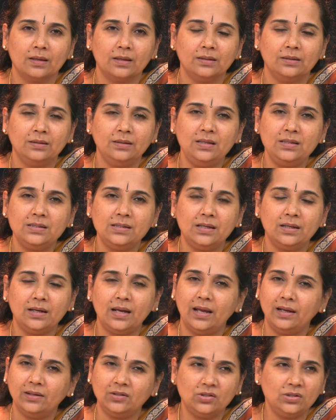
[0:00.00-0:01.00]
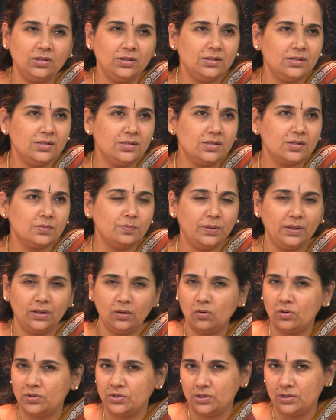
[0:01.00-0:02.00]
these are actually just
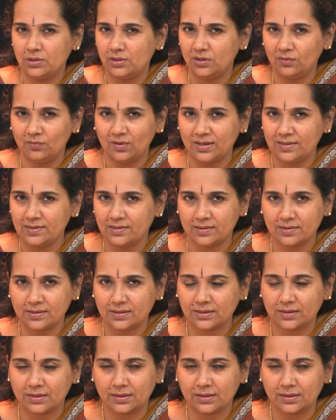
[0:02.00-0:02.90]
pedagogical devices,